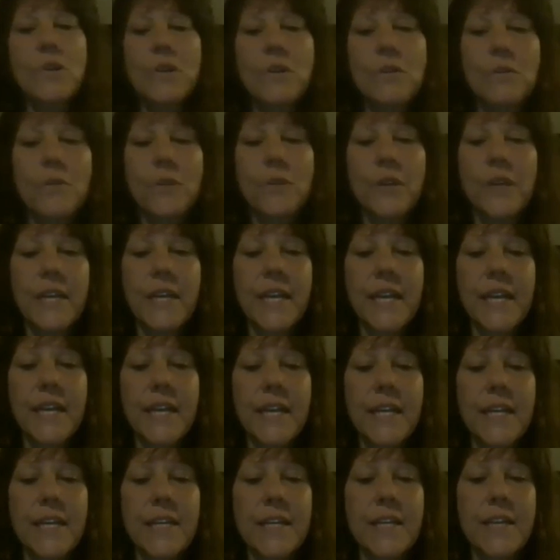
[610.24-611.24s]
we're gonna
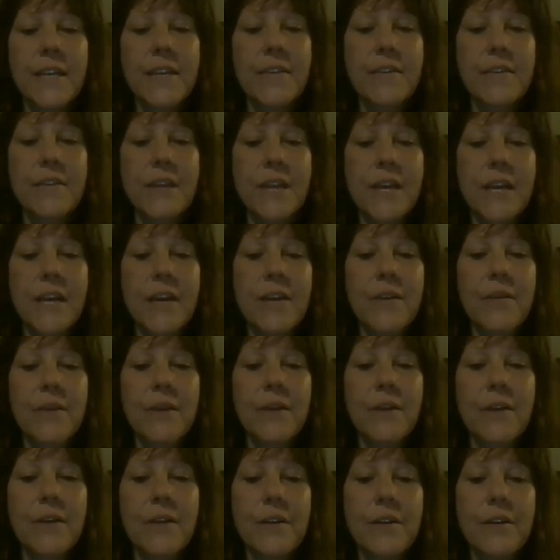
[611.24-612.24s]
add another
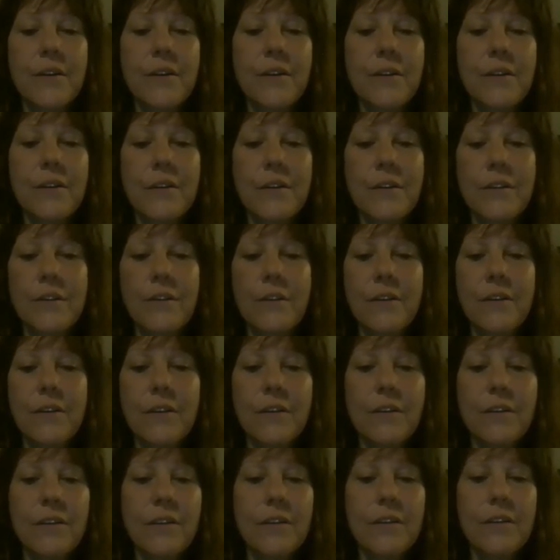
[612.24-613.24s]
hour.
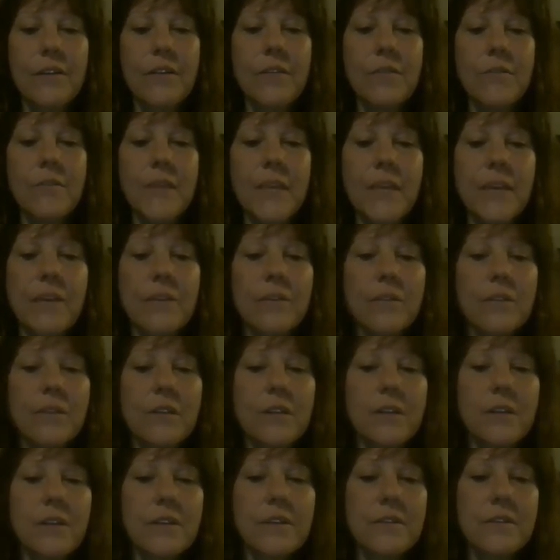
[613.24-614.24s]
Oh my
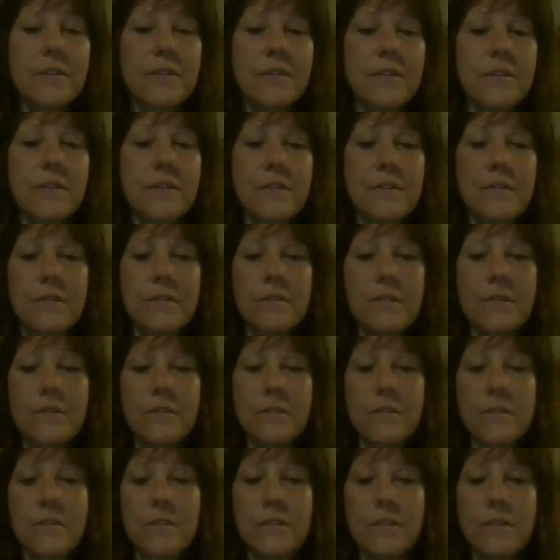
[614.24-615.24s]
goodness.
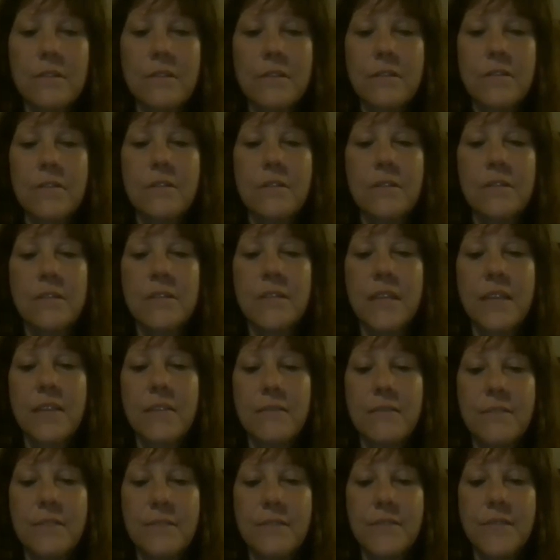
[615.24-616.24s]

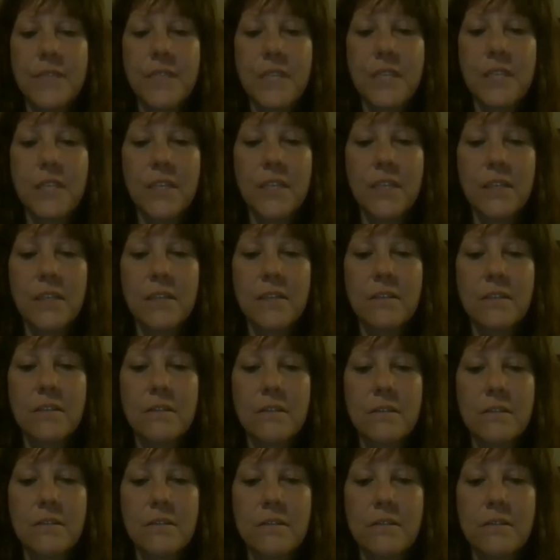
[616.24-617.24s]
10:15,
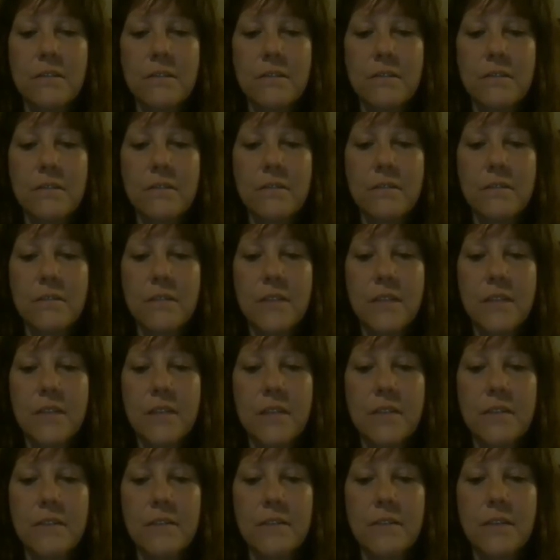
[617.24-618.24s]
right?
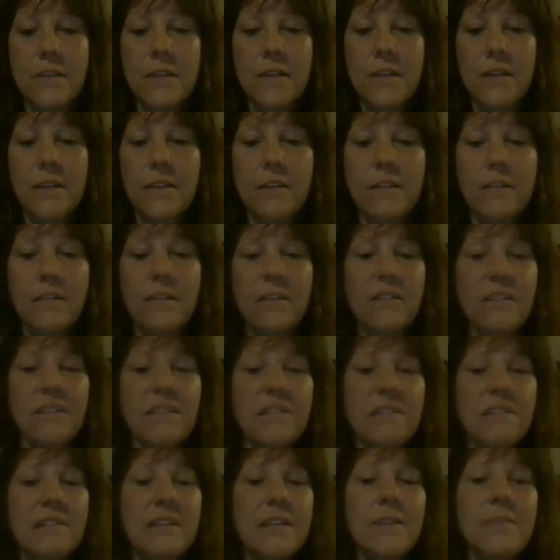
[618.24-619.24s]
10, oh,
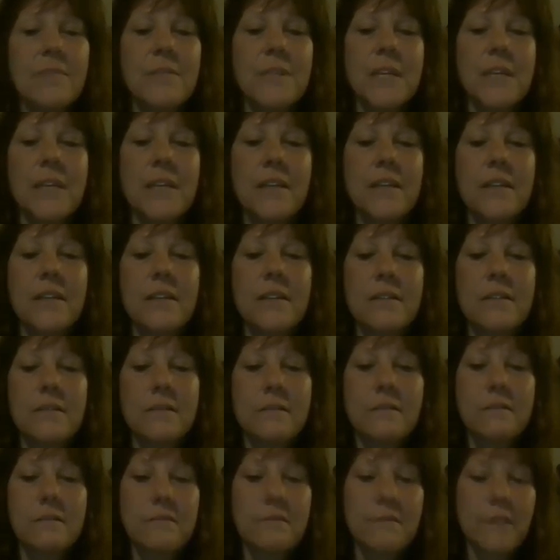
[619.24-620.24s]
I'm not gonna
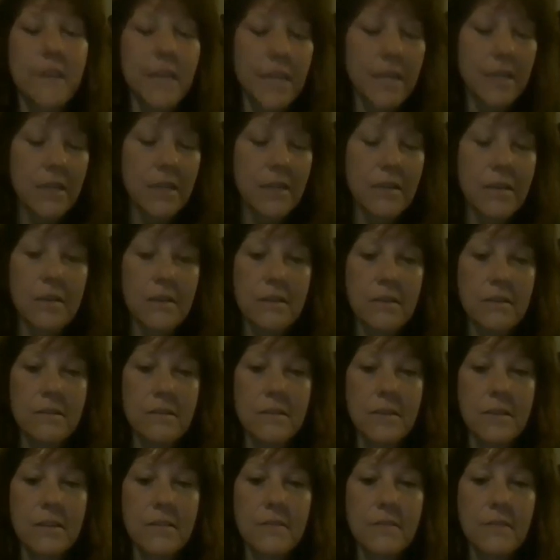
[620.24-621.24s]
write it all.
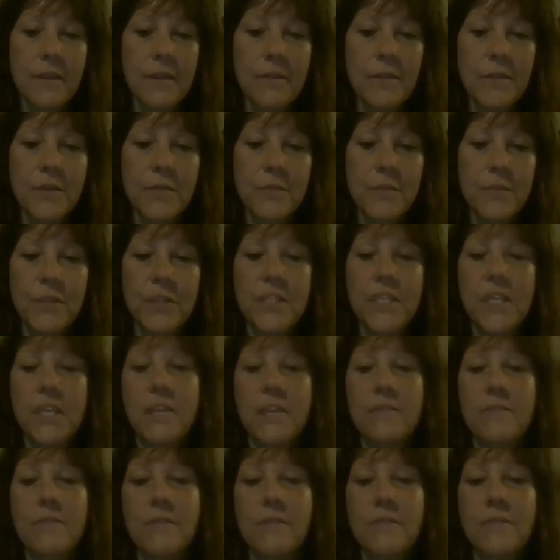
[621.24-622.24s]
10, I'll just put
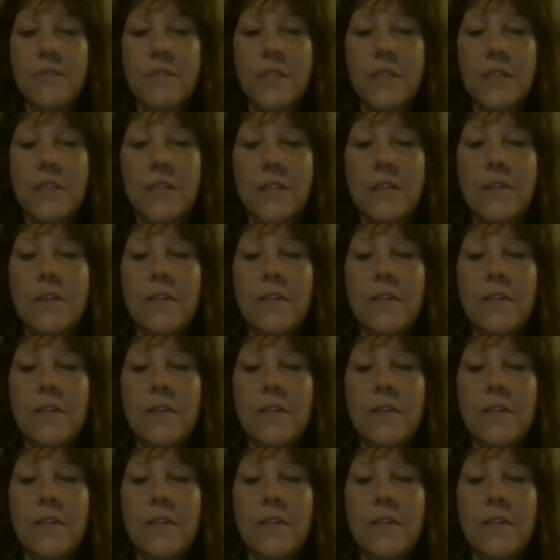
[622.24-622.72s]
10:15.